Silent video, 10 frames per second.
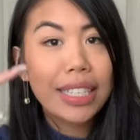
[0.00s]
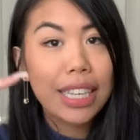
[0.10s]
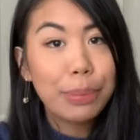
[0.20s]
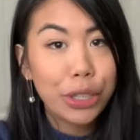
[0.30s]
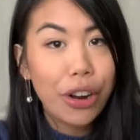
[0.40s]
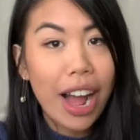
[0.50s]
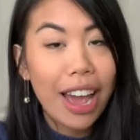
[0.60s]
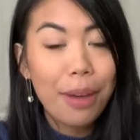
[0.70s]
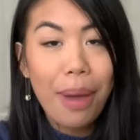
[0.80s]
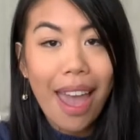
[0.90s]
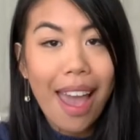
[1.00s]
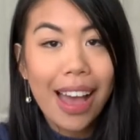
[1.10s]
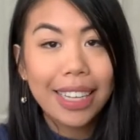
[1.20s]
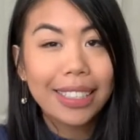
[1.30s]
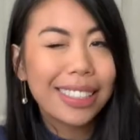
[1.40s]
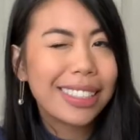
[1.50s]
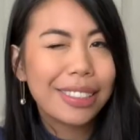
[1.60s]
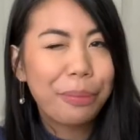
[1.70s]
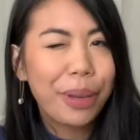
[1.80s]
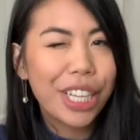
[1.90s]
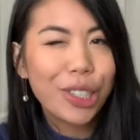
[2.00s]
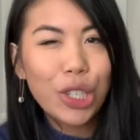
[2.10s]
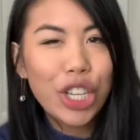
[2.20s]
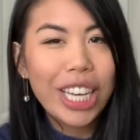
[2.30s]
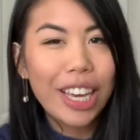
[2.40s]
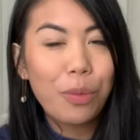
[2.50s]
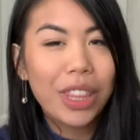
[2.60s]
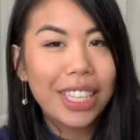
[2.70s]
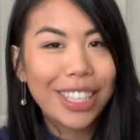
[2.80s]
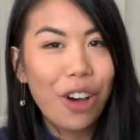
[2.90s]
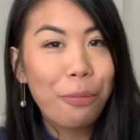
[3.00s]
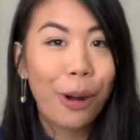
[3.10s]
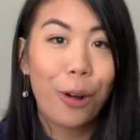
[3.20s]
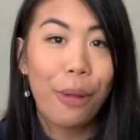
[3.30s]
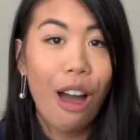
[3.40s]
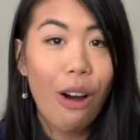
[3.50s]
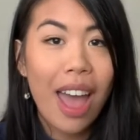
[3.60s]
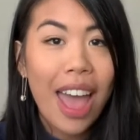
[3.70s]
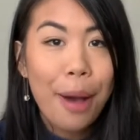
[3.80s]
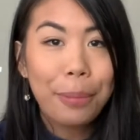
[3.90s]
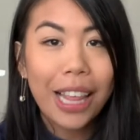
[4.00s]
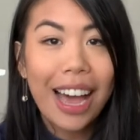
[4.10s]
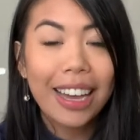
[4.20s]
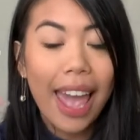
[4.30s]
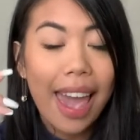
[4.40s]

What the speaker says: subscribe, and I'm being a little cheeky with the self-promo plug,